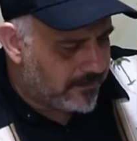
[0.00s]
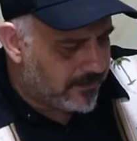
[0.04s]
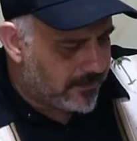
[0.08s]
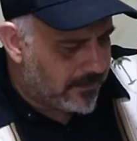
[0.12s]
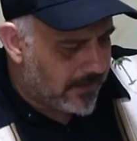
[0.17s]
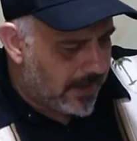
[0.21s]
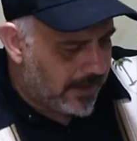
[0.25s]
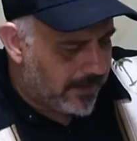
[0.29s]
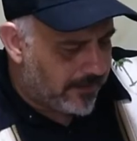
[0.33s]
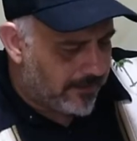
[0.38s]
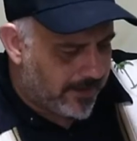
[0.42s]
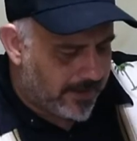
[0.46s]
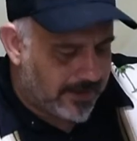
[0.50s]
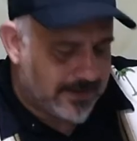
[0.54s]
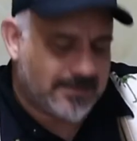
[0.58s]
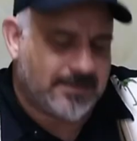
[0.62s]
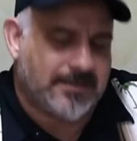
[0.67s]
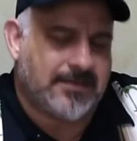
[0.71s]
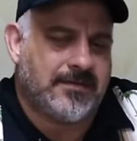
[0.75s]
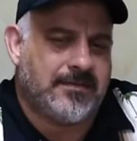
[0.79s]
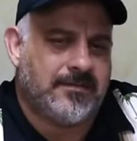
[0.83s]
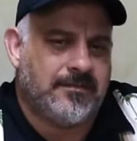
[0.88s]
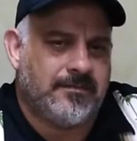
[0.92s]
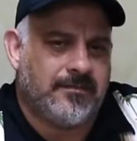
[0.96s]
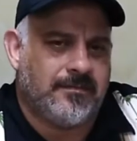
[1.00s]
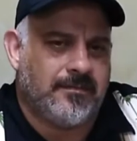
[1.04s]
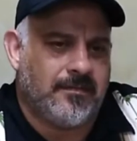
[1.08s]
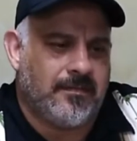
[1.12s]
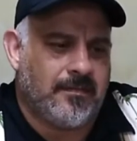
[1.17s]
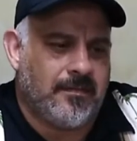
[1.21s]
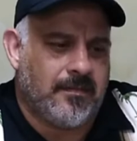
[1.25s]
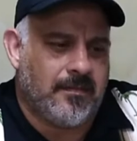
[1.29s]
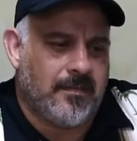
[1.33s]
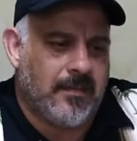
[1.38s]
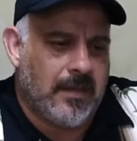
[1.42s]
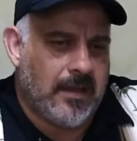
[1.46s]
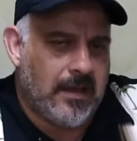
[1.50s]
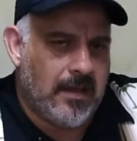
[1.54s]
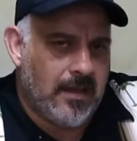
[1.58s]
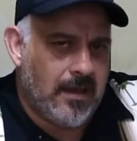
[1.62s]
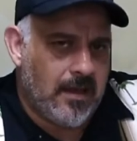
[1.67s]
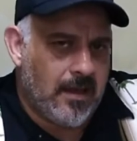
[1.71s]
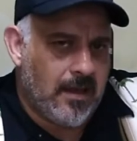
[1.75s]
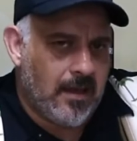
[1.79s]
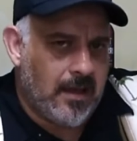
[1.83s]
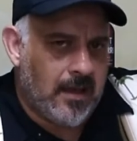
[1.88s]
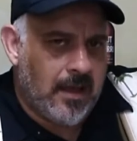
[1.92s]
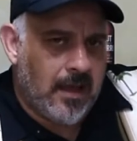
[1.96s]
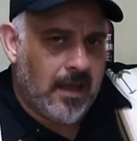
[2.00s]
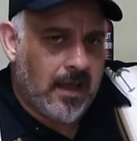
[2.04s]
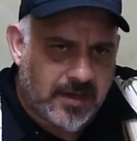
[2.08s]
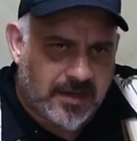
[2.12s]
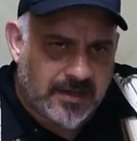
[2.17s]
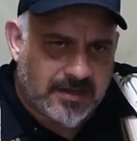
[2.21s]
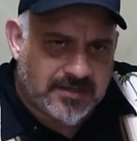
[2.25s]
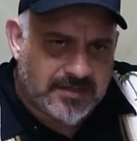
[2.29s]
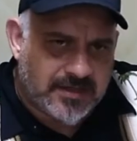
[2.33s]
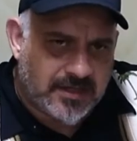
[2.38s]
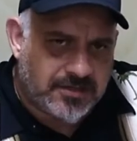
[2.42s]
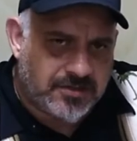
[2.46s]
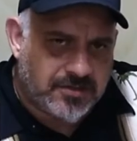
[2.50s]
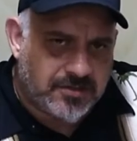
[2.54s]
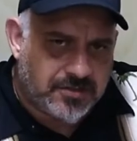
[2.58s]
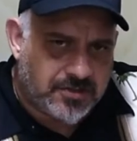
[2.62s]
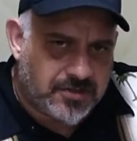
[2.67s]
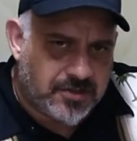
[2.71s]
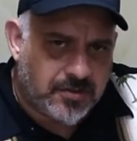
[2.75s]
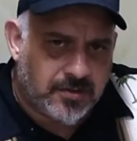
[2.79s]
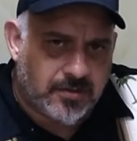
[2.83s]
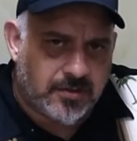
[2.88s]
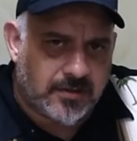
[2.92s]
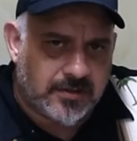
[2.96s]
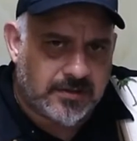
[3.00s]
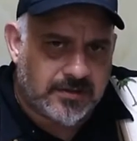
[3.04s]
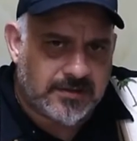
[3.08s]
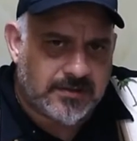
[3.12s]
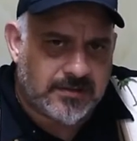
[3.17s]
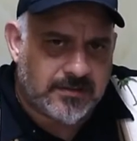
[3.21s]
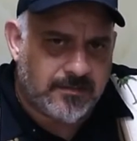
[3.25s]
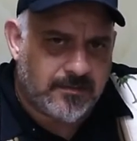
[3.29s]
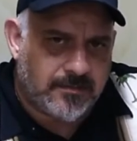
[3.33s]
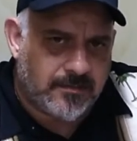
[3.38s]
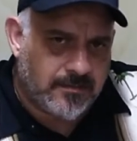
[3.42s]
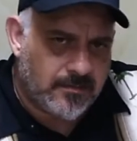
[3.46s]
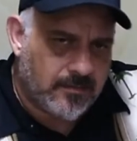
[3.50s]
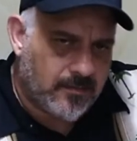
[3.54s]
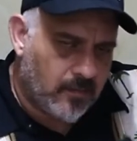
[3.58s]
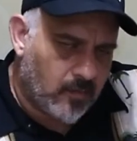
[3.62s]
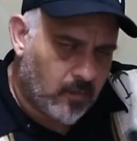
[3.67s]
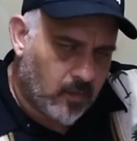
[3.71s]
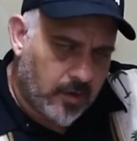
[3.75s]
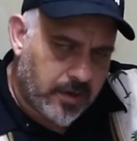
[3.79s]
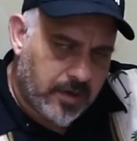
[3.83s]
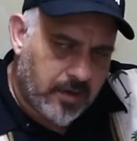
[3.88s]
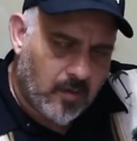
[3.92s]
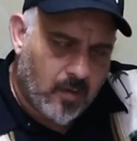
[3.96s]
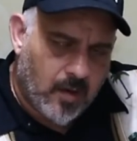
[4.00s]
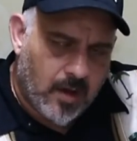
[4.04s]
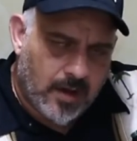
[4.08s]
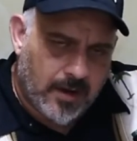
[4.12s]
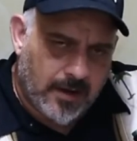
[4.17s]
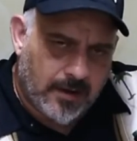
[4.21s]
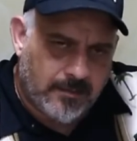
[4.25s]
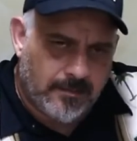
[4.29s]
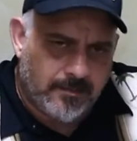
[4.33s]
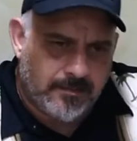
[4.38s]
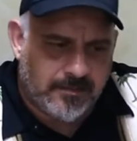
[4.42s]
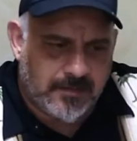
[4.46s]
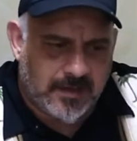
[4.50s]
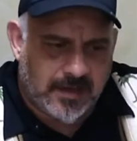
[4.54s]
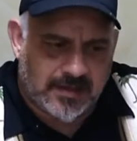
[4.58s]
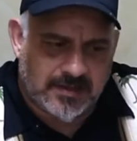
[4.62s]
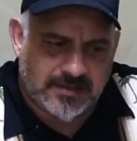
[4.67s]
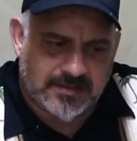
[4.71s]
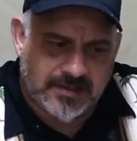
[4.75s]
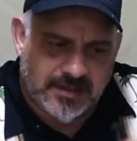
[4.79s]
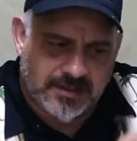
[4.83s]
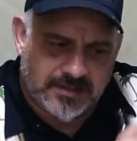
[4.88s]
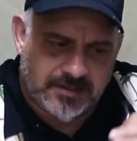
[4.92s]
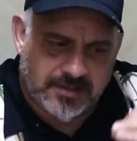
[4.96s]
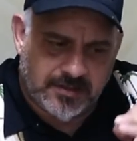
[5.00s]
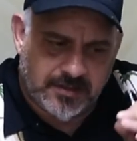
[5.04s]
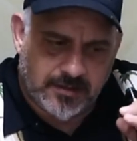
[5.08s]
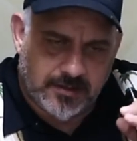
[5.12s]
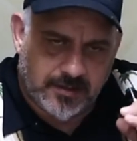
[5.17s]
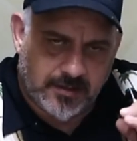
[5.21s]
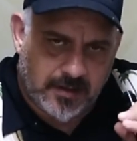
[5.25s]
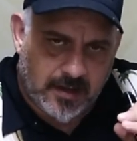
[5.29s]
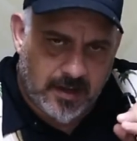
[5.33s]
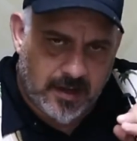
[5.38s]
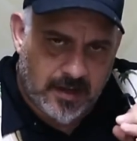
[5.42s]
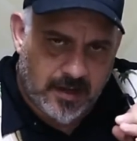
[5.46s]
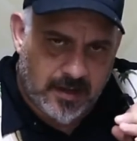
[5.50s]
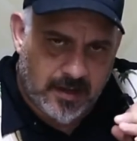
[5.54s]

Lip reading: anyways, you gotta set your joules where you want them, gotta set your